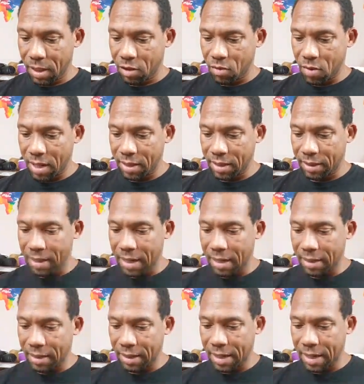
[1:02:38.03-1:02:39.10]
rising sign
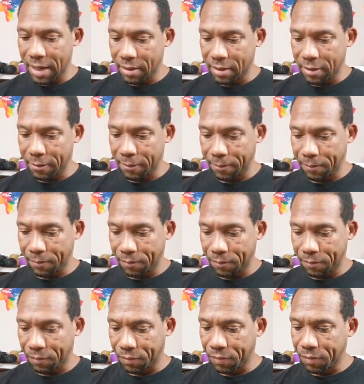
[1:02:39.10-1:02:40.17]
is in Cancer.
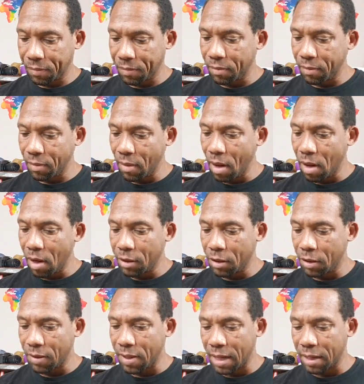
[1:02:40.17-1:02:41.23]

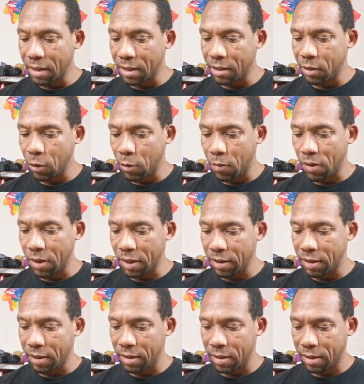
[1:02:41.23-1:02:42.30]
So that's 2
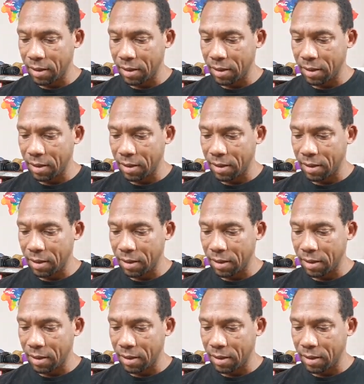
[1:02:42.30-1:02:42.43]
points.